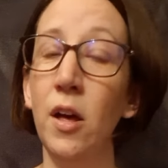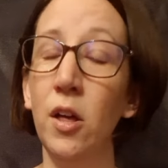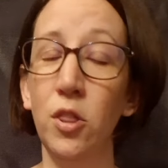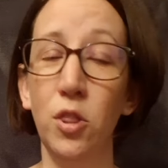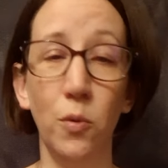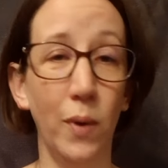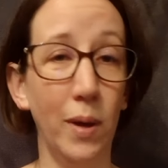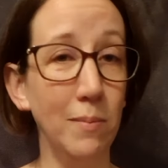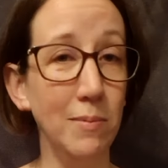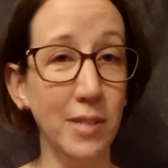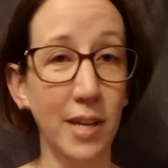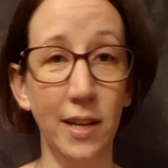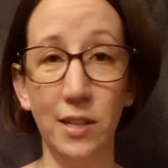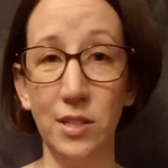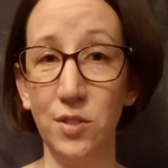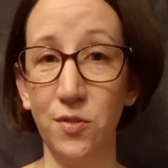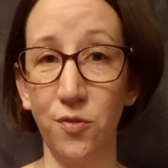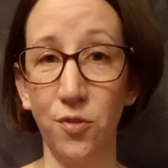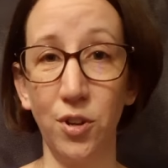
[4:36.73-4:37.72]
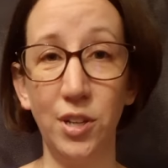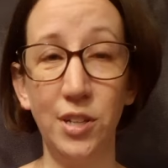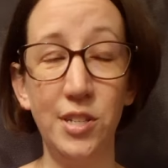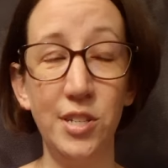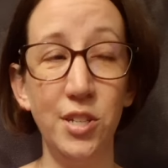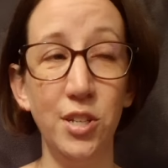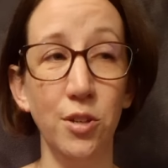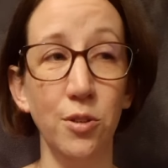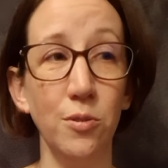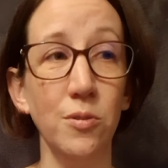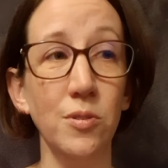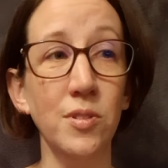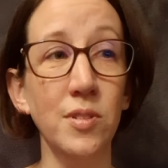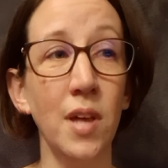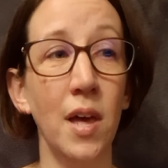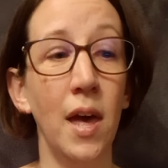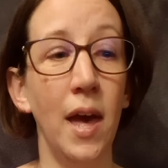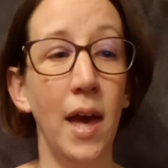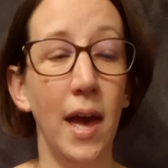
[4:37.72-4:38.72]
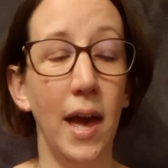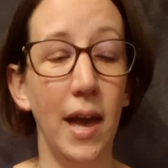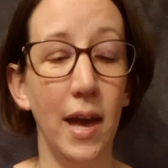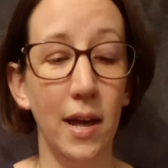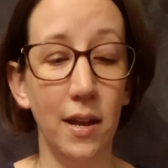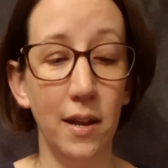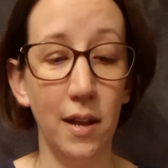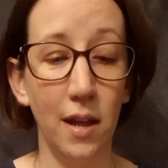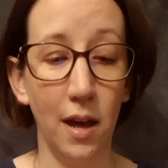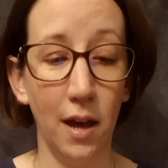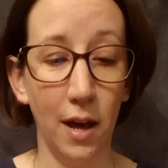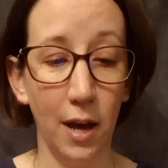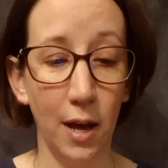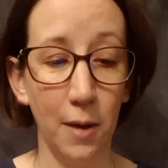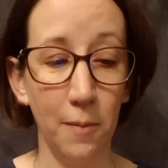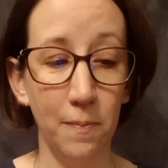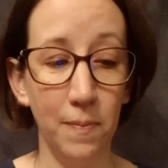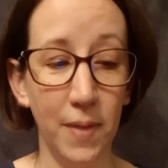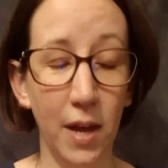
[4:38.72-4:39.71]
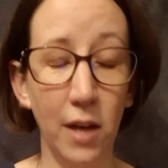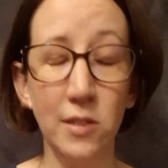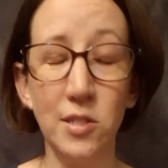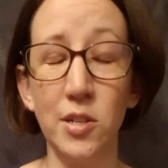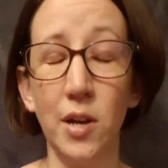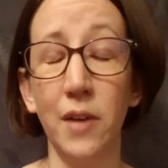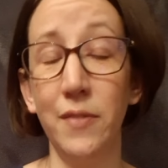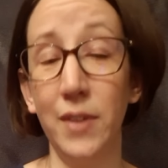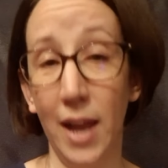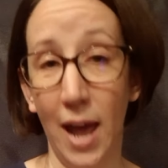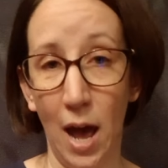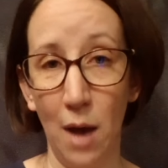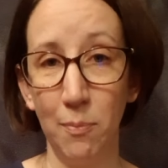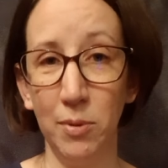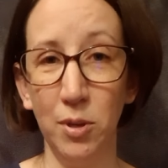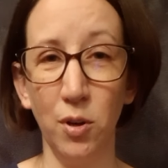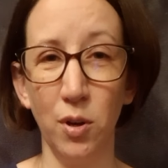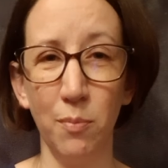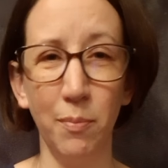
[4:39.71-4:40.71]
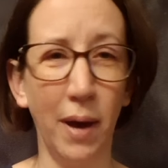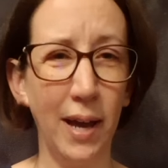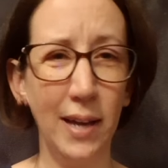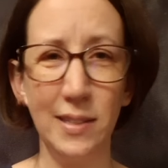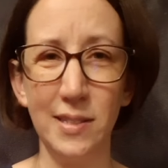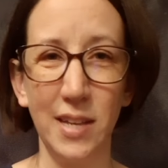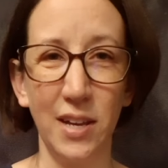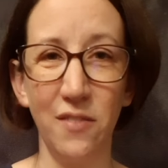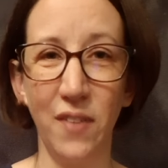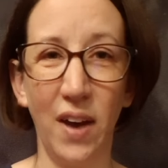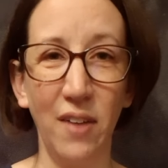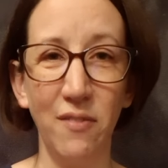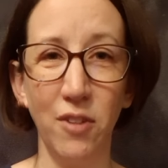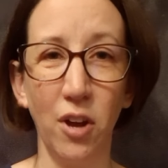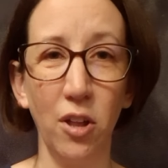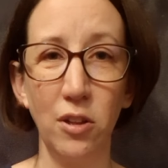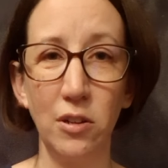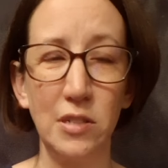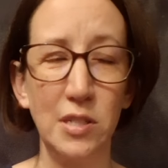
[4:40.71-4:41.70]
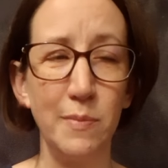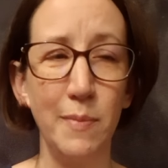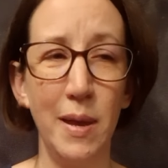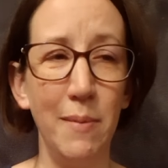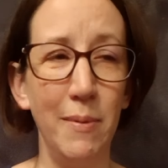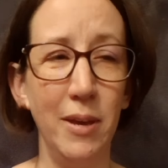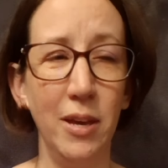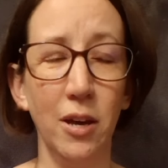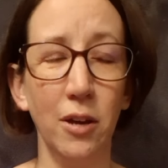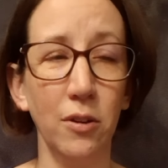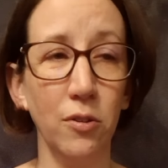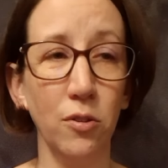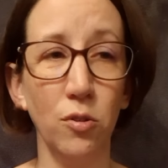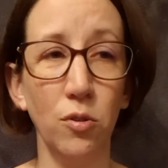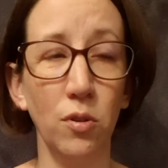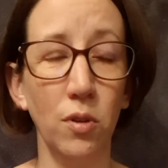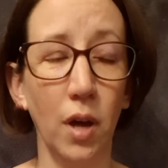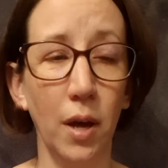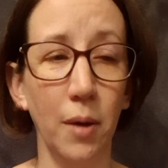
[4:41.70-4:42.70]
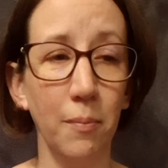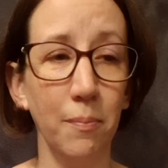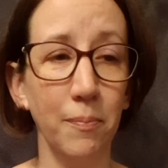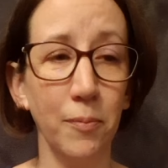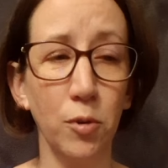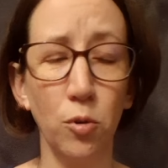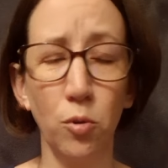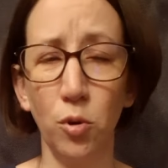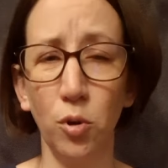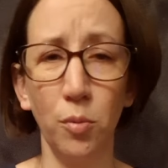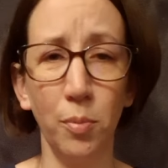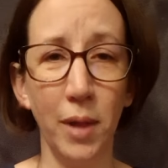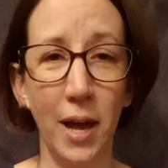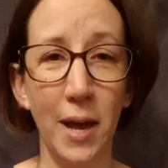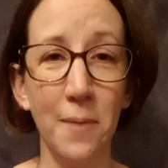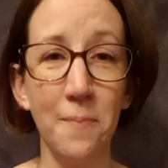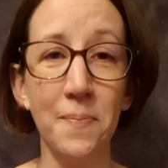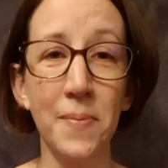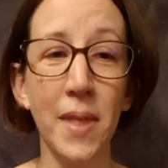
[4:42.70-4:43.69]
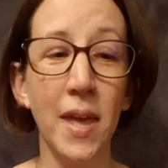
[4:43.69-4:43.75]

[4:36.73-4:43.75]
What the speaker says: The website is free to use. And they also have an app you can buy. It's like $5 maybe on Google Play.